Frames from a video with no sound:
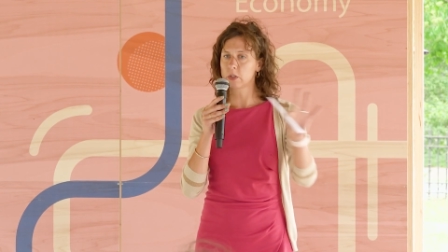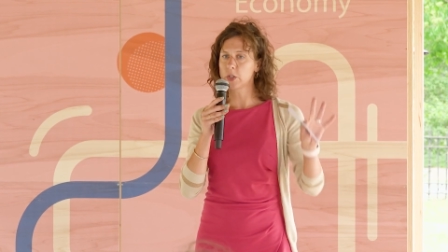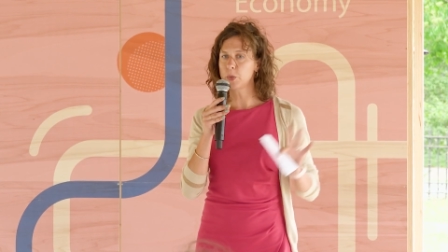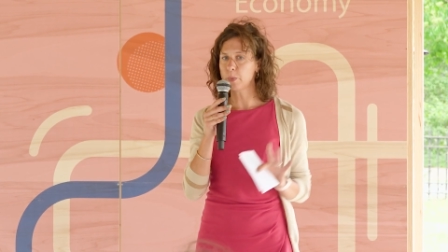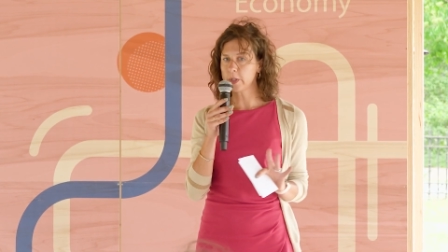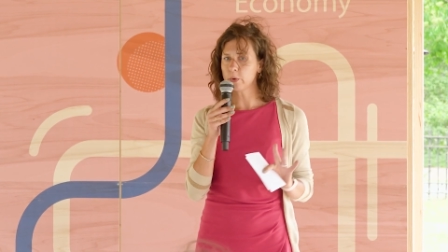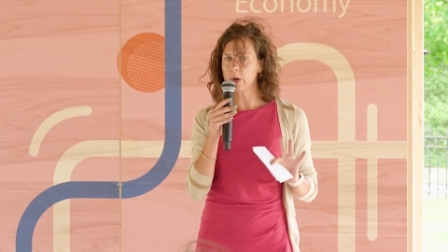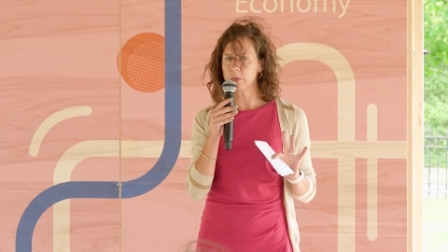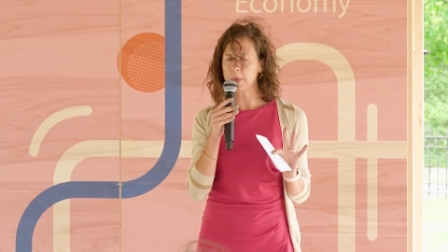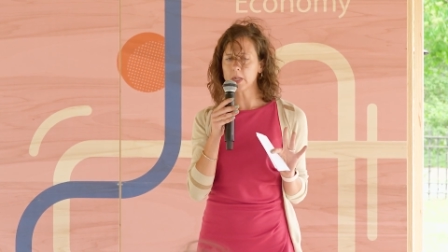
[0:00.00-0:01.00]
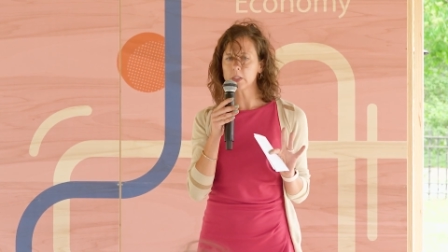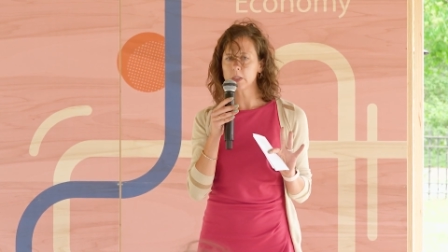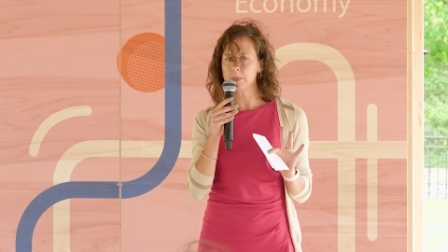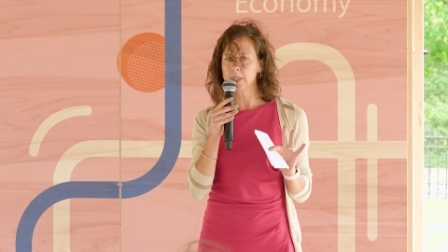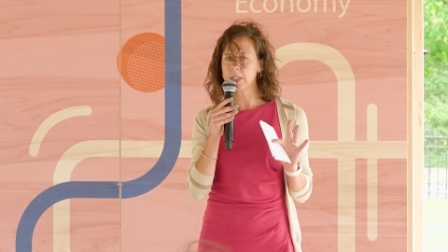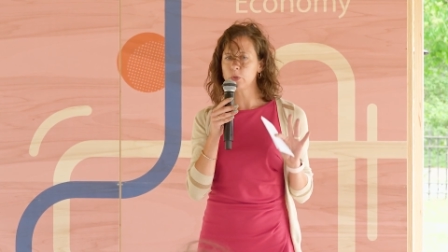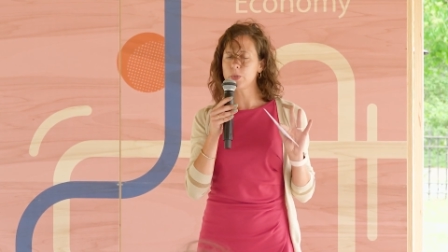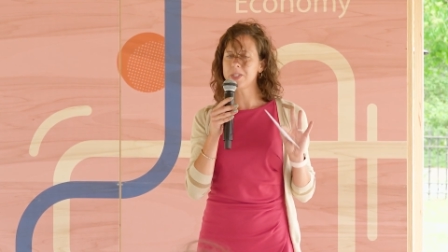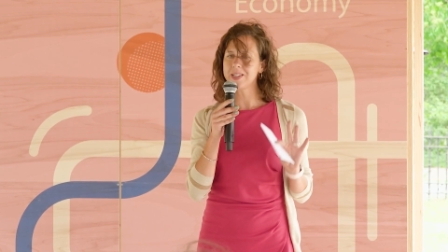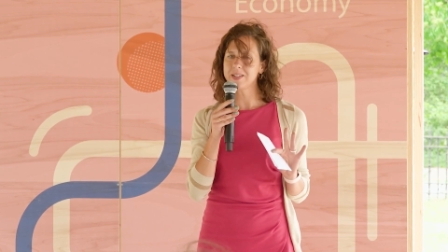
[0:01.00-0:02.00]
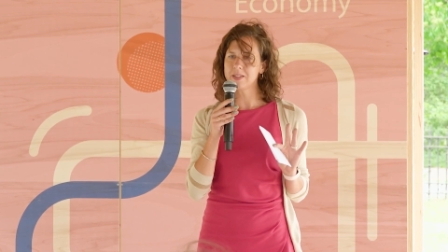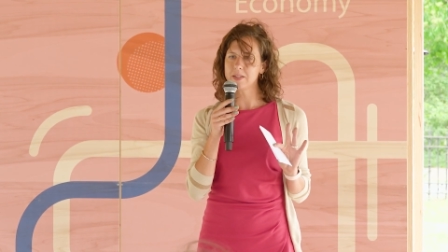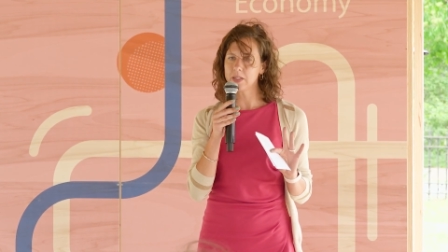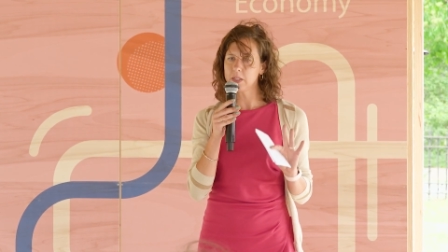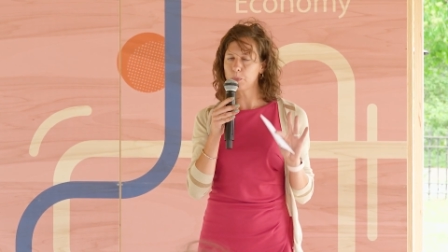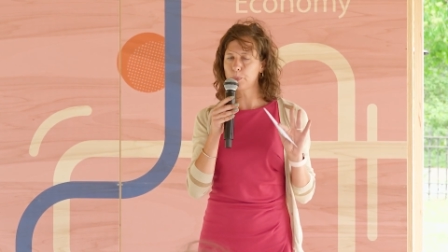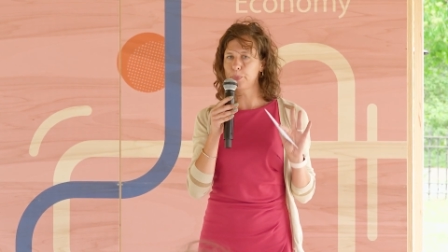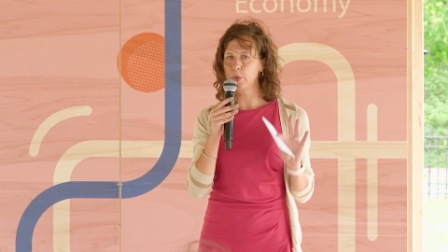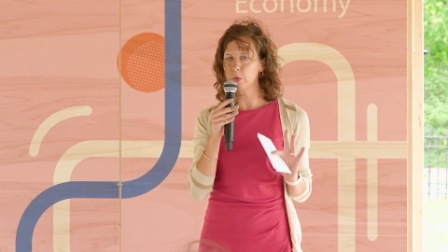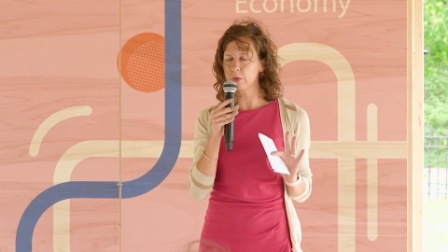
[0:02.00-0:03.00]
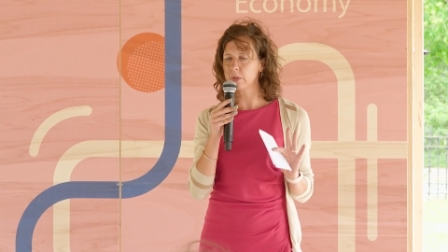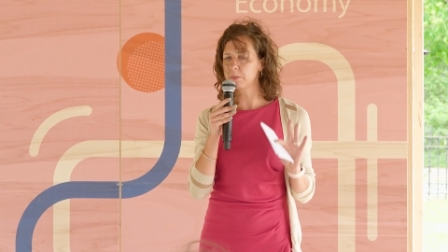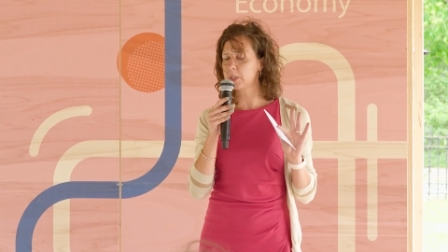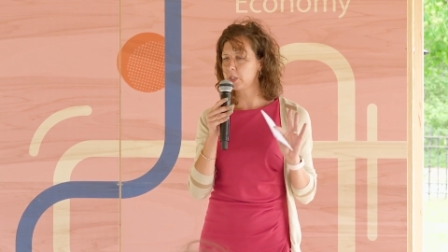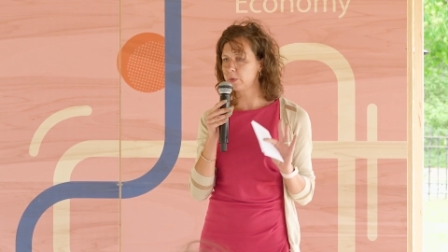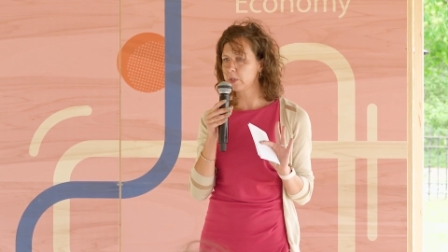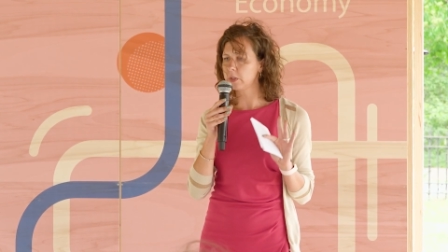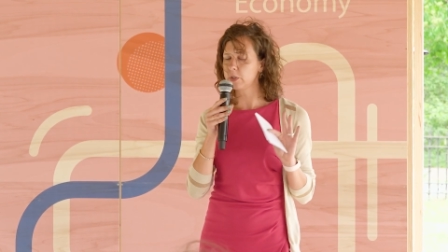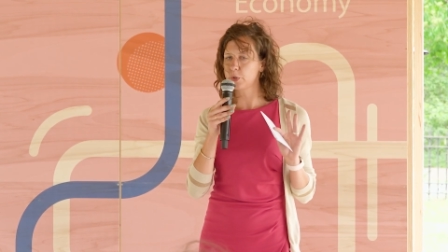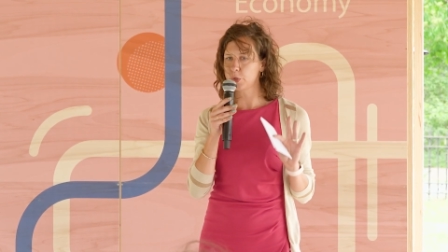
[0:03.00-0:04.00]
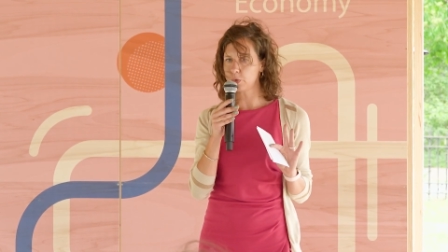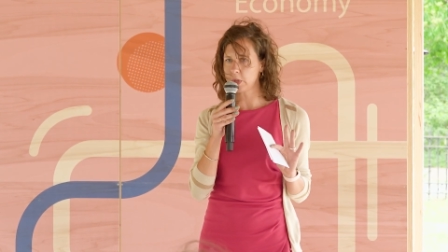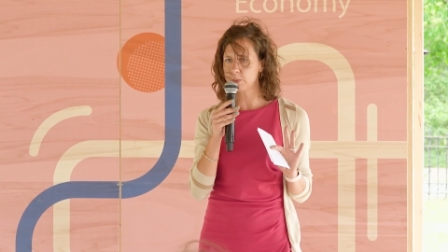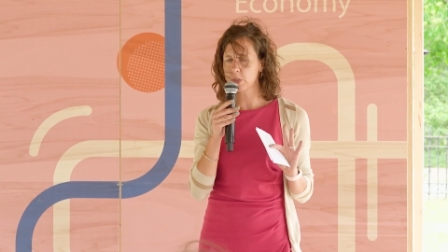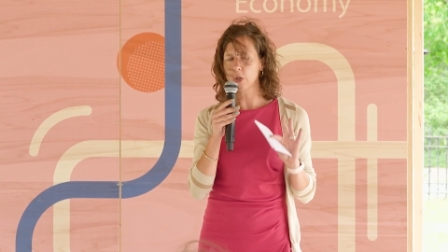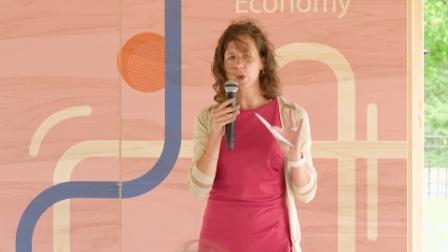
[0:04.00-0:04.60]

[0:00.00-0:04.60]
spread around Belgium into 16 pure material streams